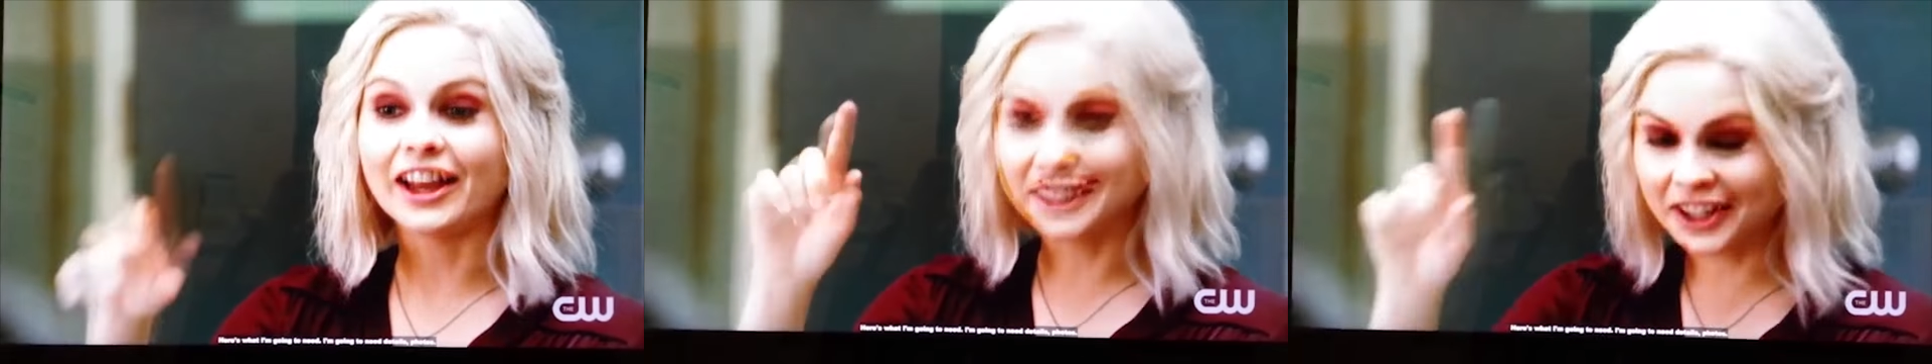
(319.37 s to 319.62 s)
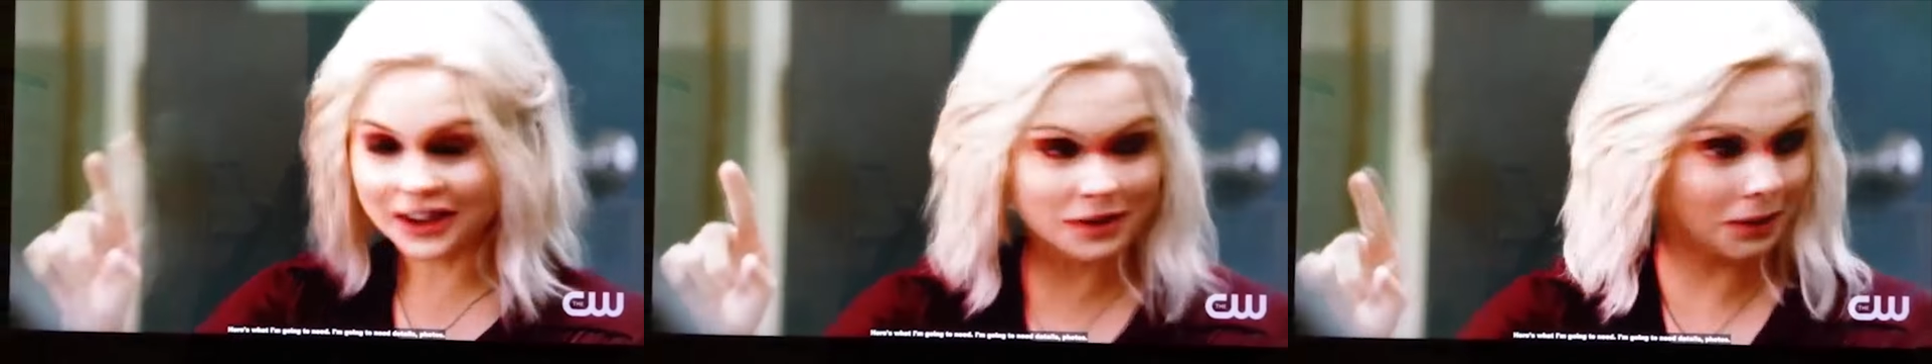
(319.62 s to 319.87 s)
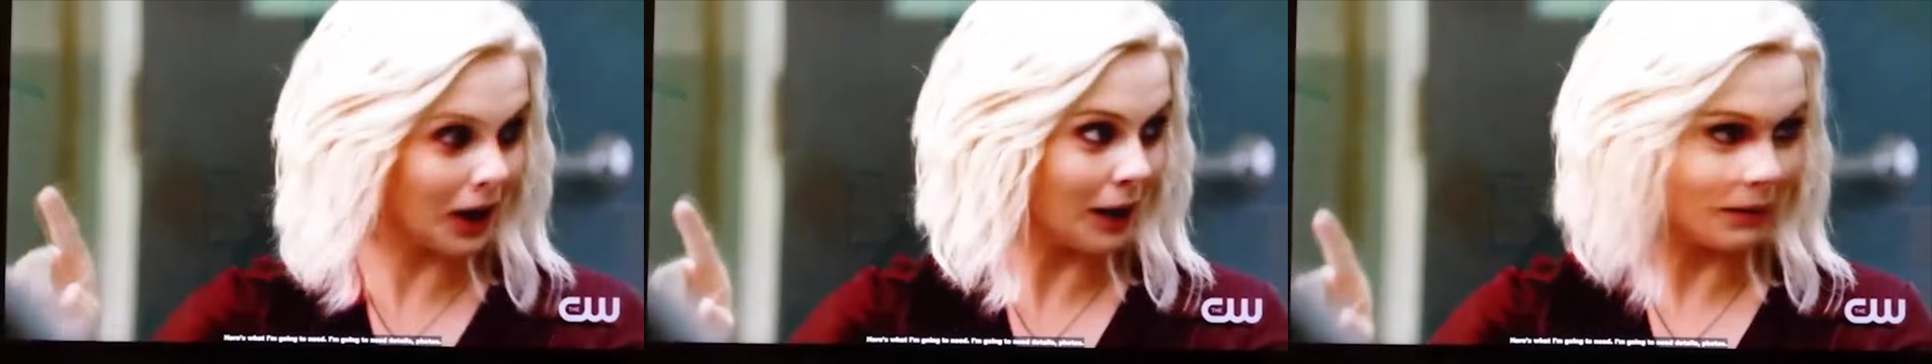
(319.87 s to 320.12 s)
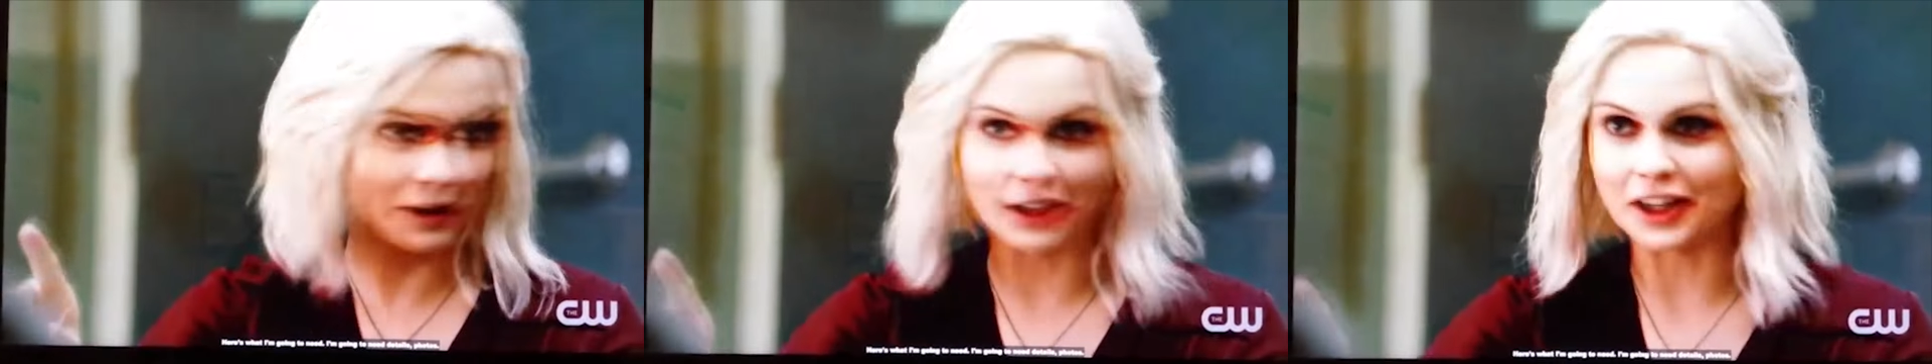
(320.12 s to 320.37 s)
Here's
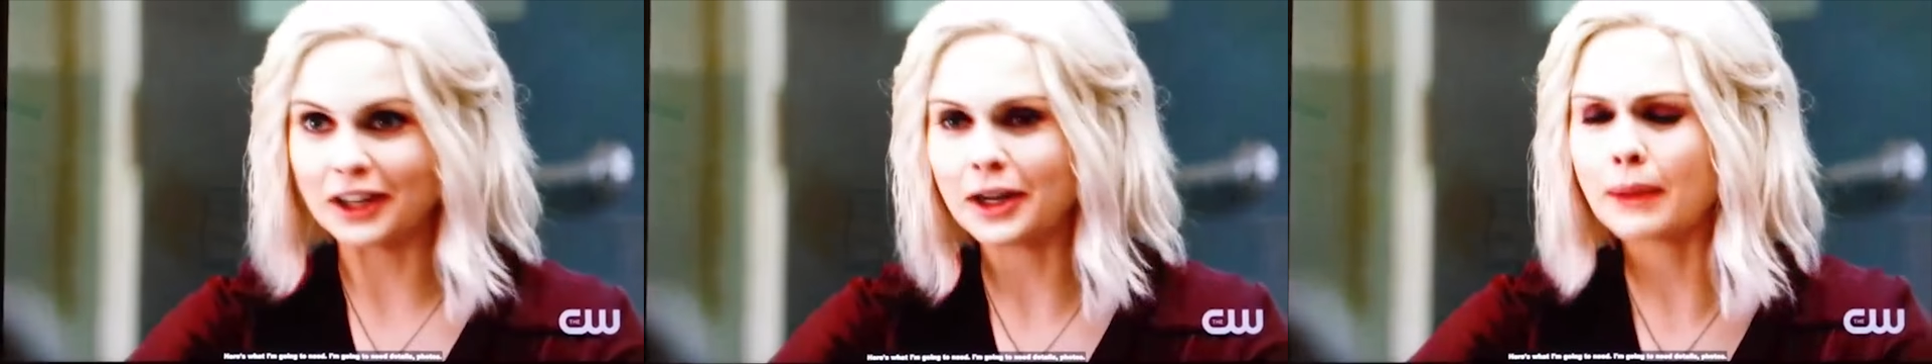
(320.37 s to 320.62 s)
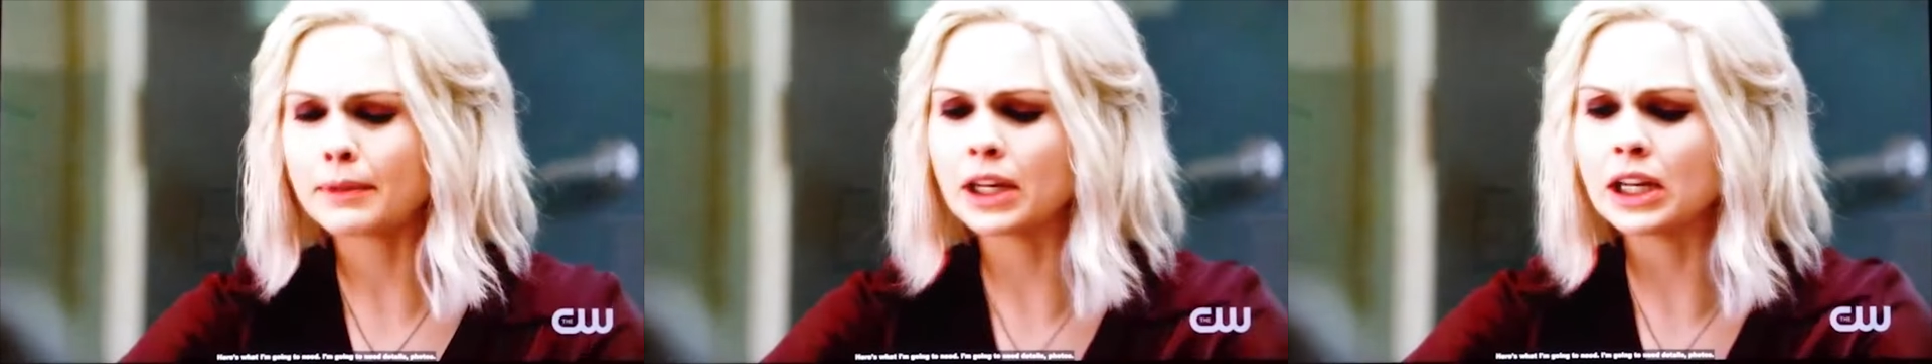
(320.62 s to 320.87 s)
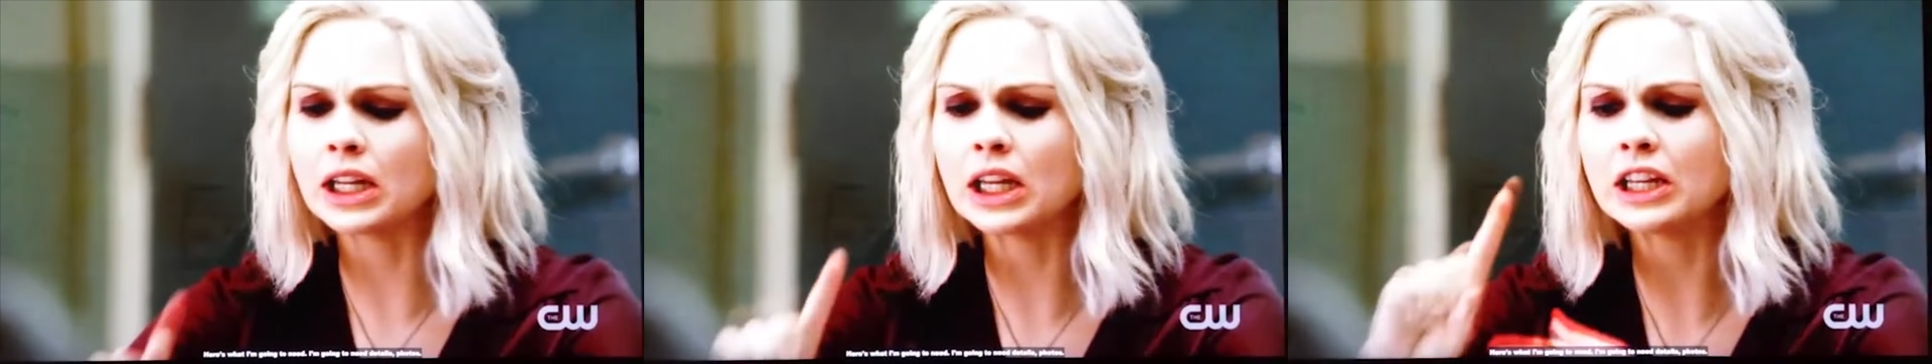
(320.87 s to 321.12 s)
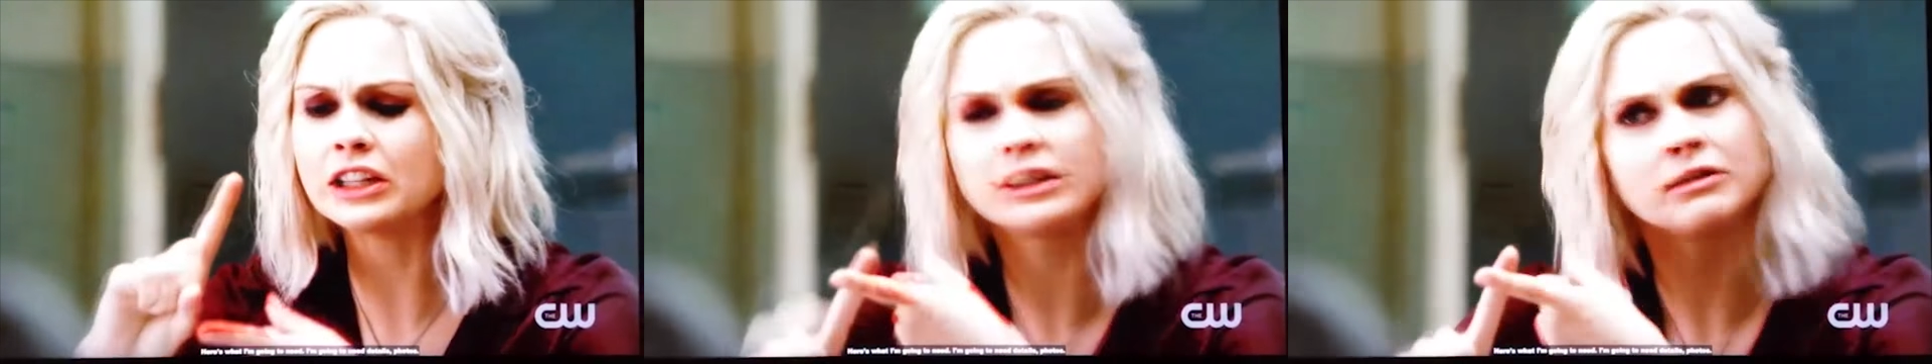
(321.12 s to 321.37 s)
what I'm gonna need. I'm gonna
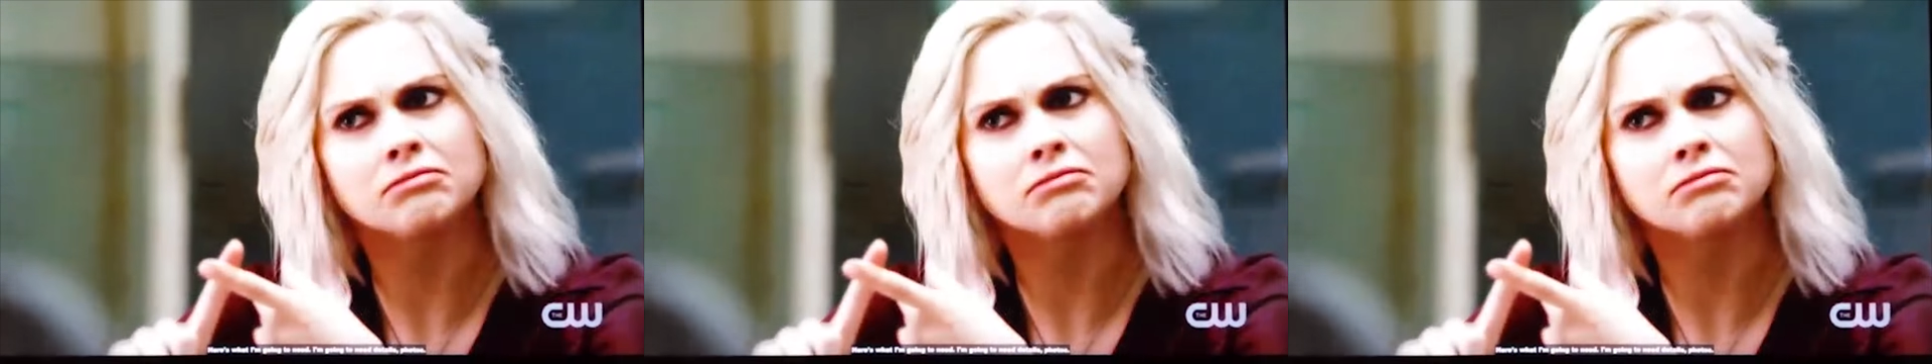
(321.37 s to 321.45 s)
need